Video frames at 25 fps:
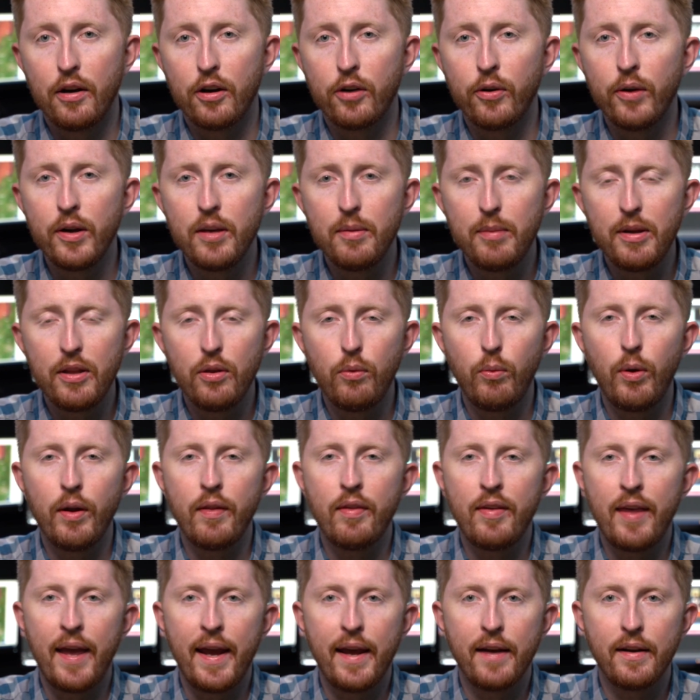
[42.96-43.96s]
They're going to be the
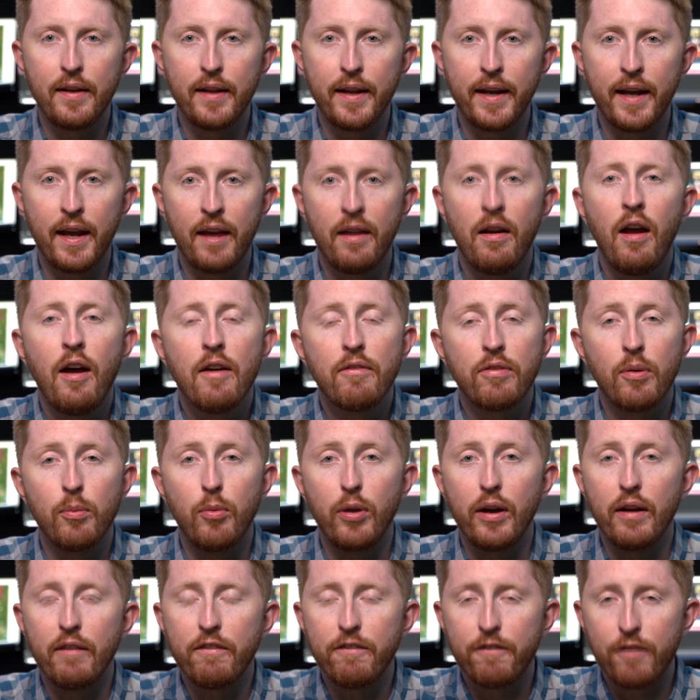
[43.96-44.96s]
ones handling it from
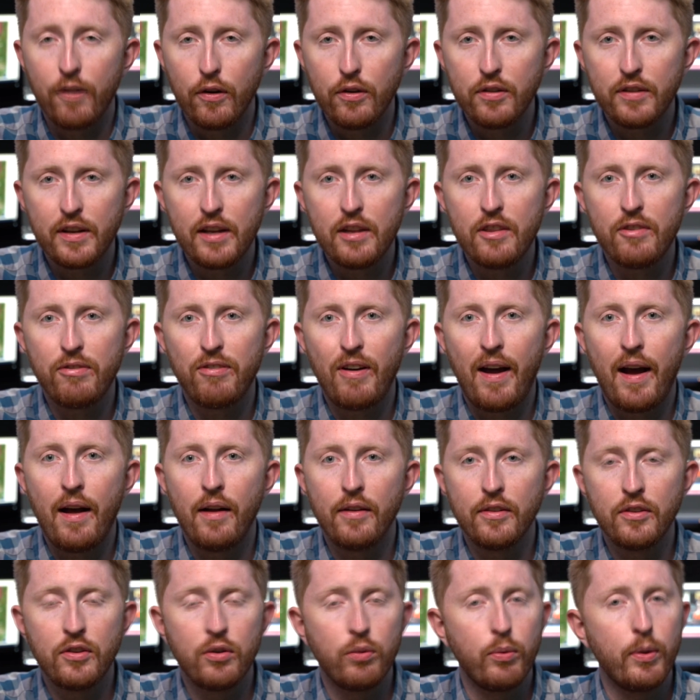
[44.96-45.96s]
when it first gets
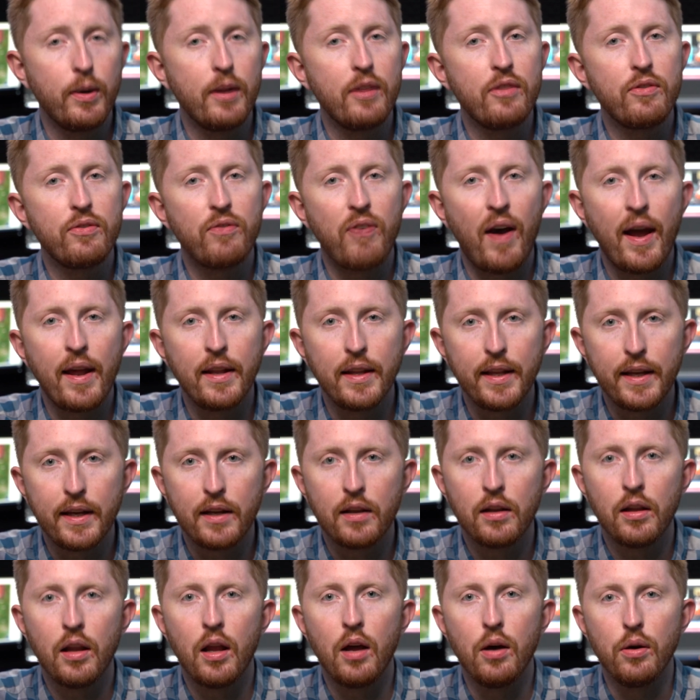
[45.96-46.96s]
filed to when it's finally
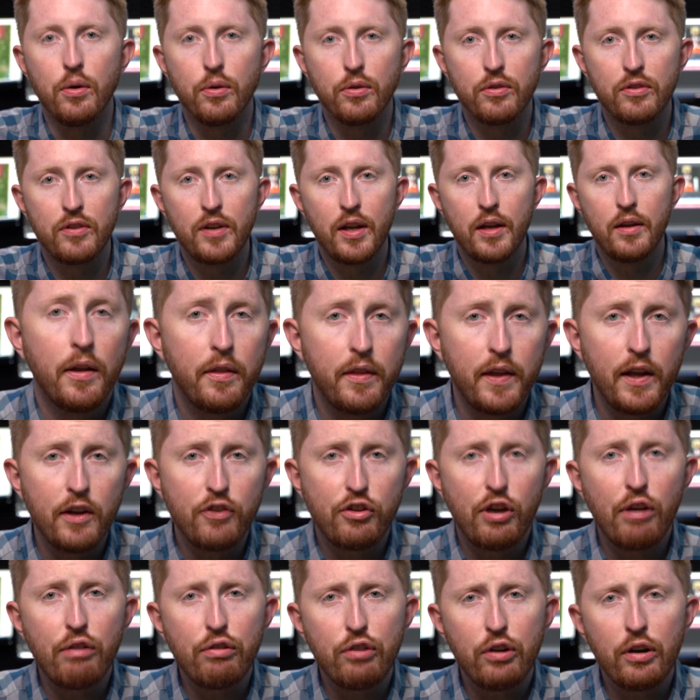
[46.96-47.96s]
closed. The
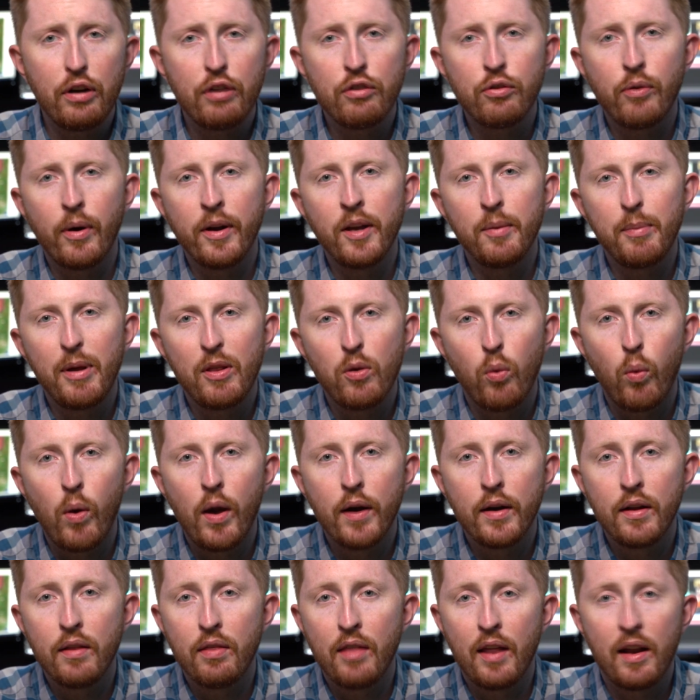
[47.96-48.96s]
adjuster is going to be the
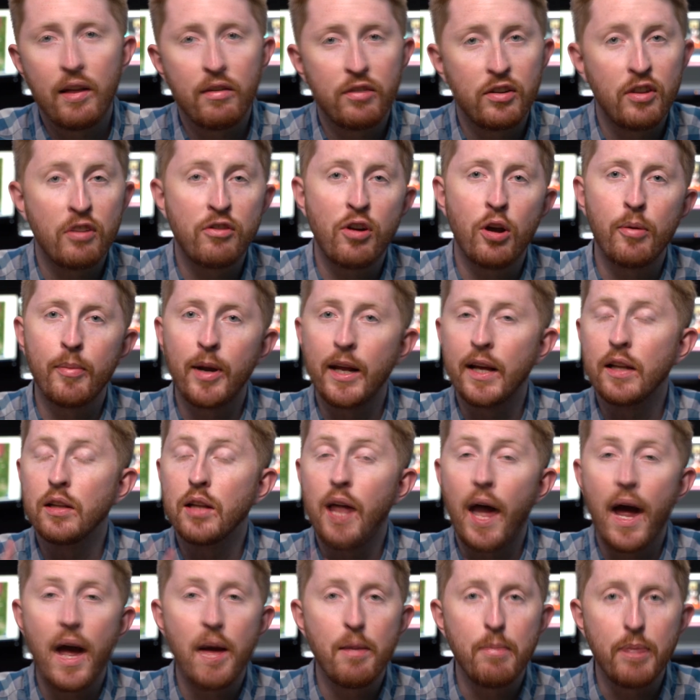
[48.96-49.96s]
one that is
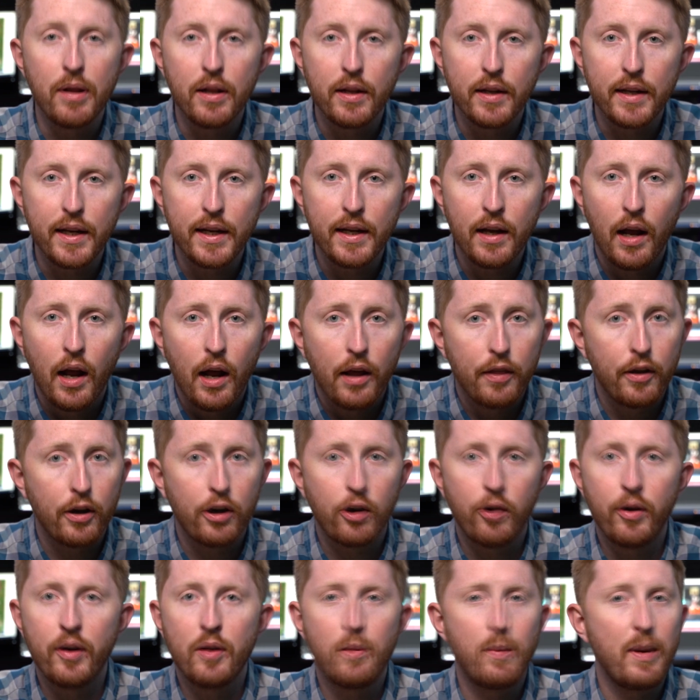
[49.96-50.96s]
determining liability. They're
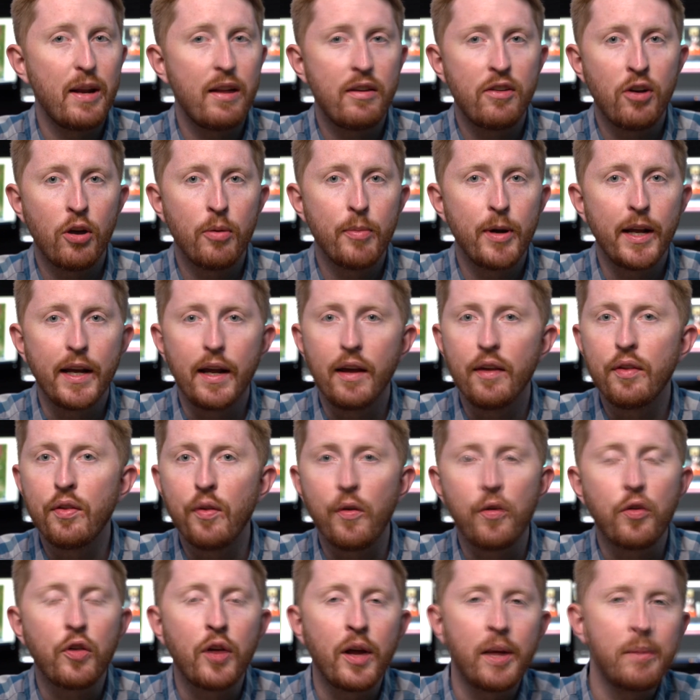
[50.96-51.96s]
going to be determining, is
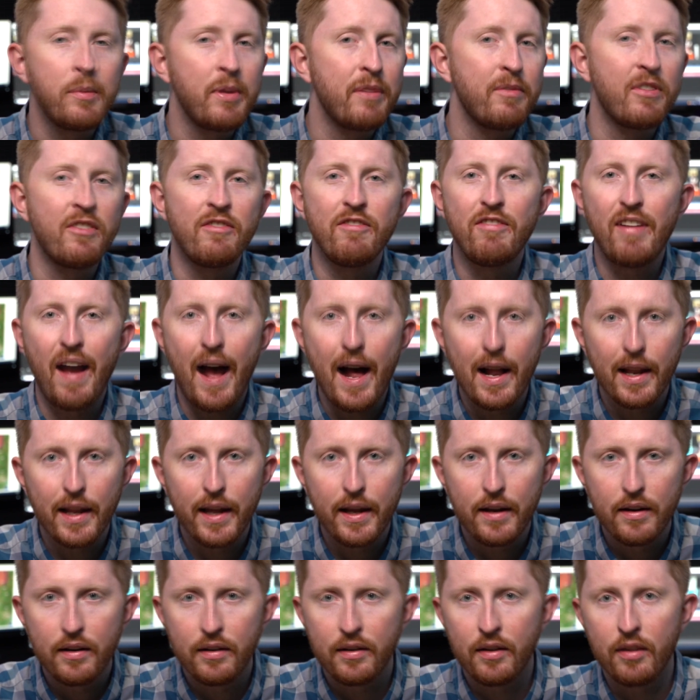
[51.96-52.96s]
this claim even
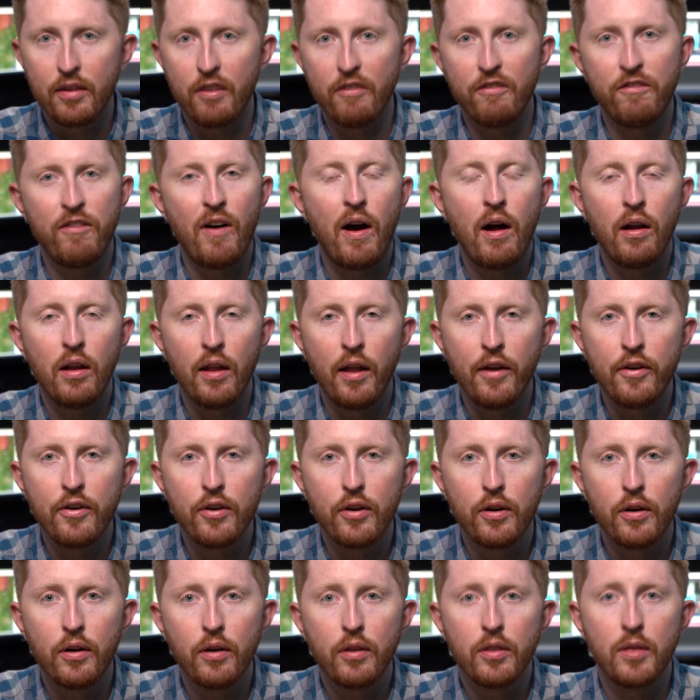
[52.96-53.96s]
valid? Does it fall
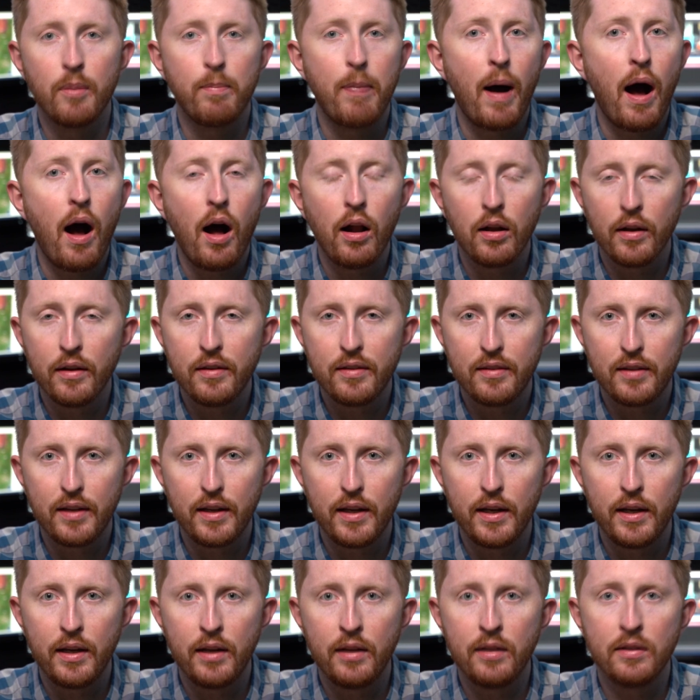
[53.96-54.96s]
under the
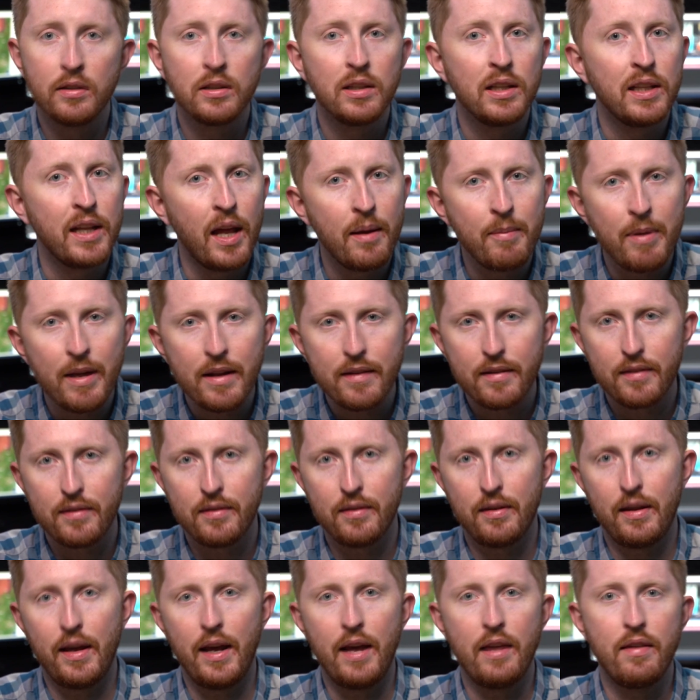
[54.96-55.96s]
policy
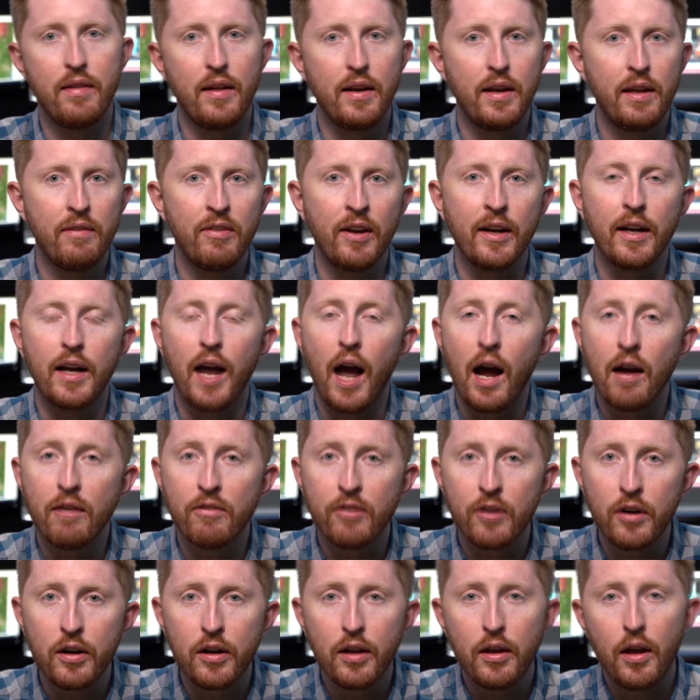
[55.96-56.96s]
limits? Is it even
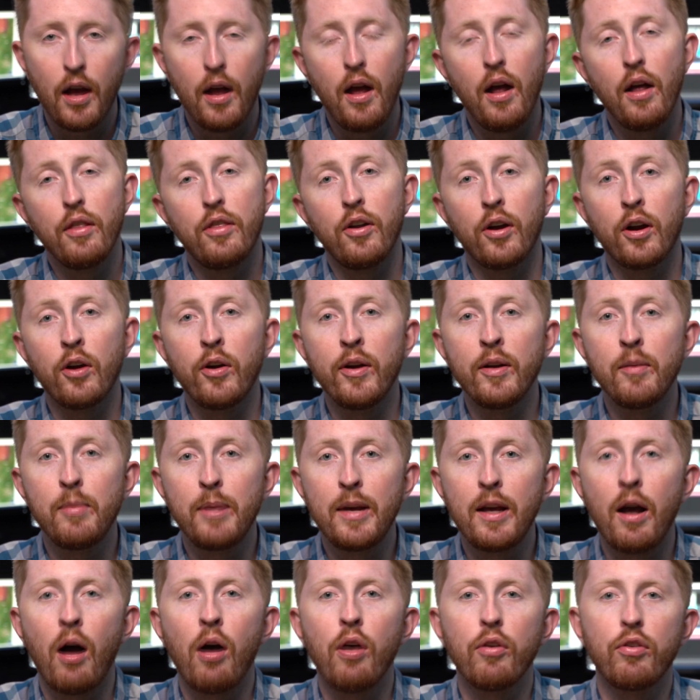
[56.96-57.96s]
covered? They're going
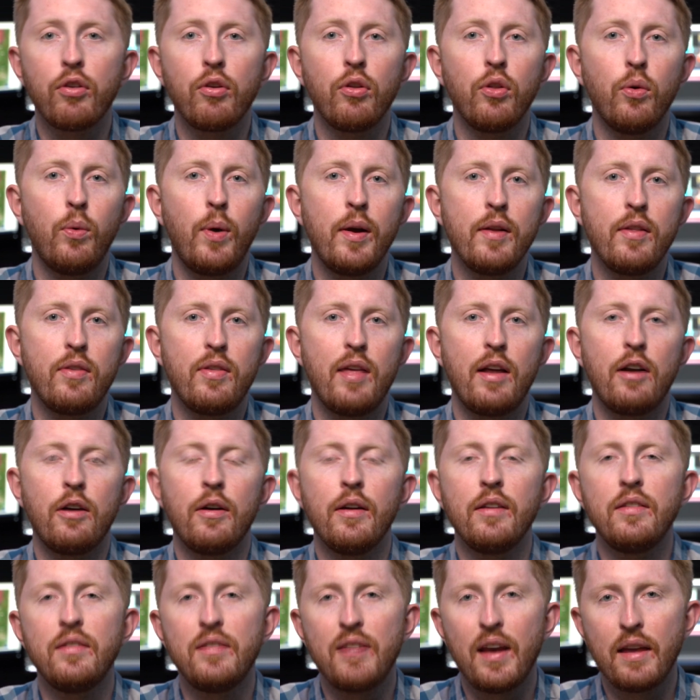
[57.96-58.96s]
to be also the ones that
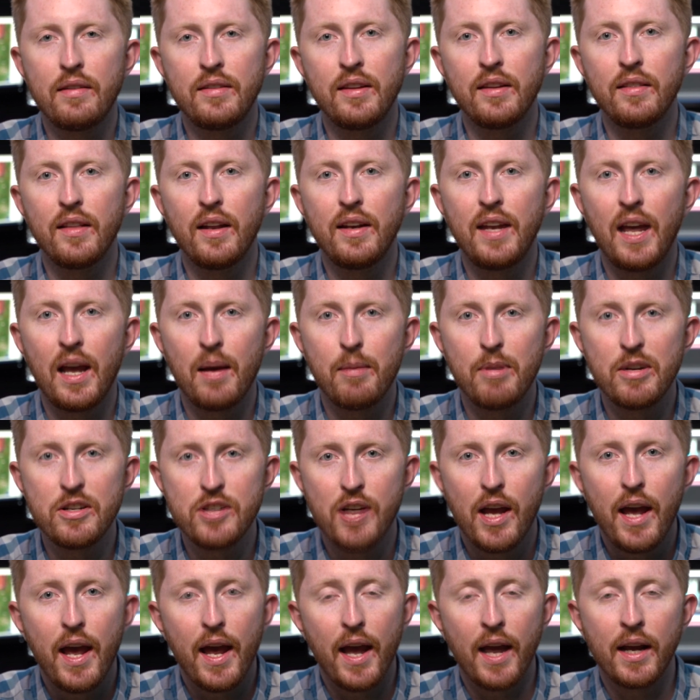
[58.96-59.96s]
are assessing the
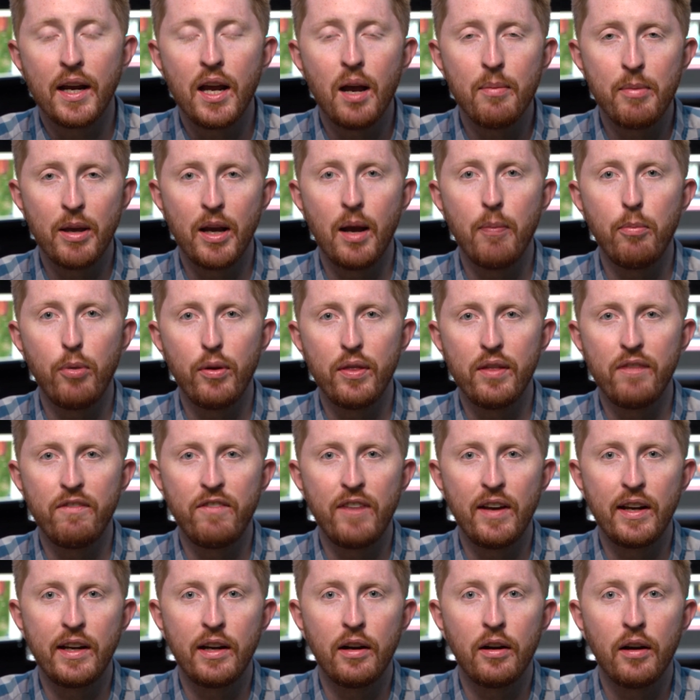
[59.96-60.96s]
damage and coming up with the
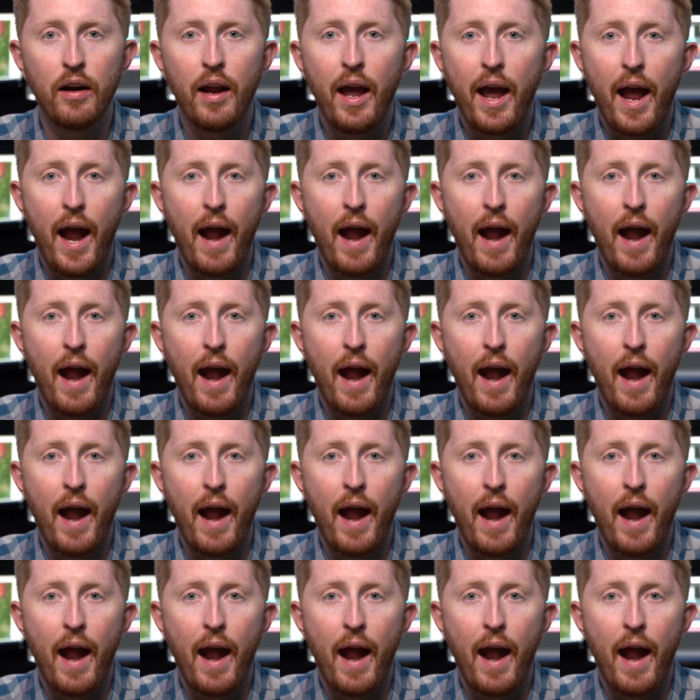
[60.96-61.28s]
figure